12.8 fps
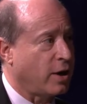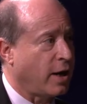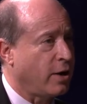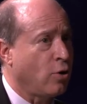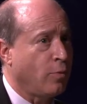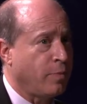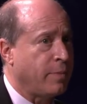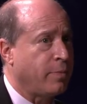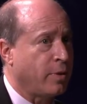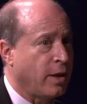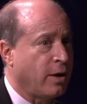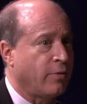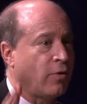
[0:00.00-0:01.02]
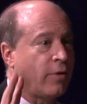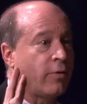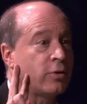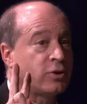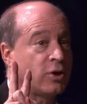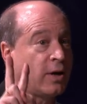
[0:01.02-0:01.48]
I know people that are
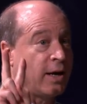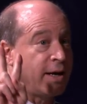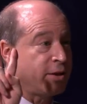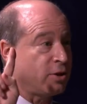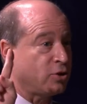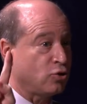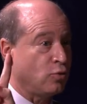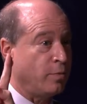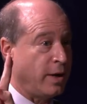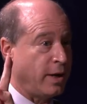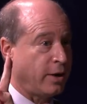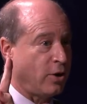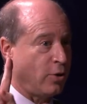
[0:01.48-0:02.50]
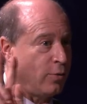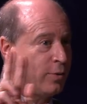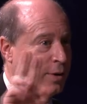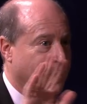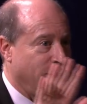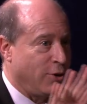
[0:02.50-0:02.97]
involved. Okay, I got the two minute cue.
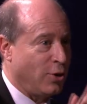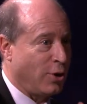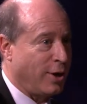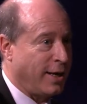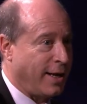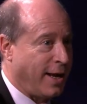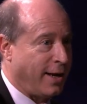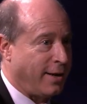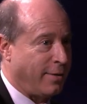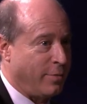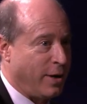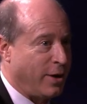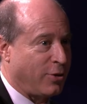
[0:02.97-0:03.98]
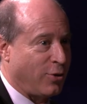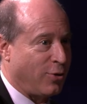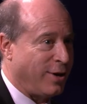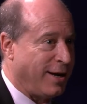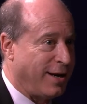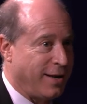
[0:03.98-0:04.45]
Okay. You're Okay. going to get a minute
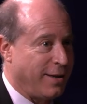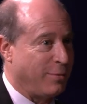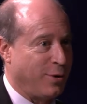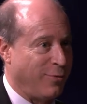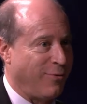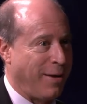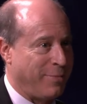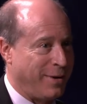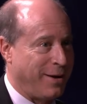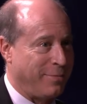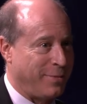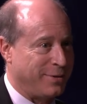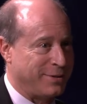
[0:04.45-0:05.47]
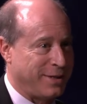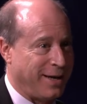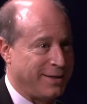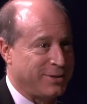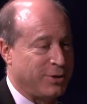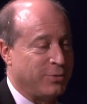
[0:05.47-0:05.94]
30 and then I'm going to wrap it up. How's Okay.
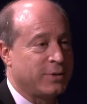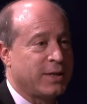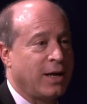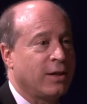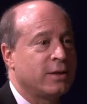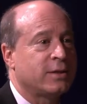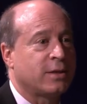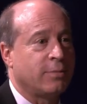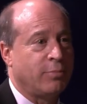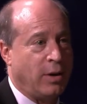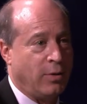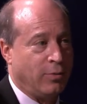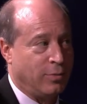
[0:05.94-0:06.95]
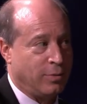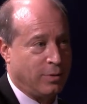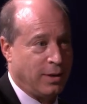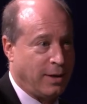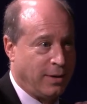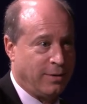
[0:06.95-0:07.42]
that? So tell us about,
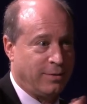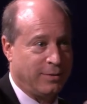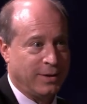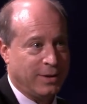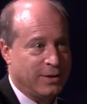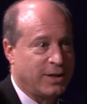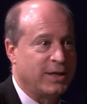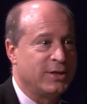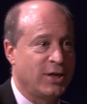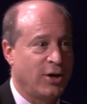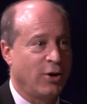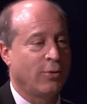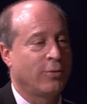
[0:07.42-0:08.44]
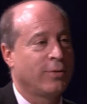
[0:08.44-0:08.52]
uh, Well, continue.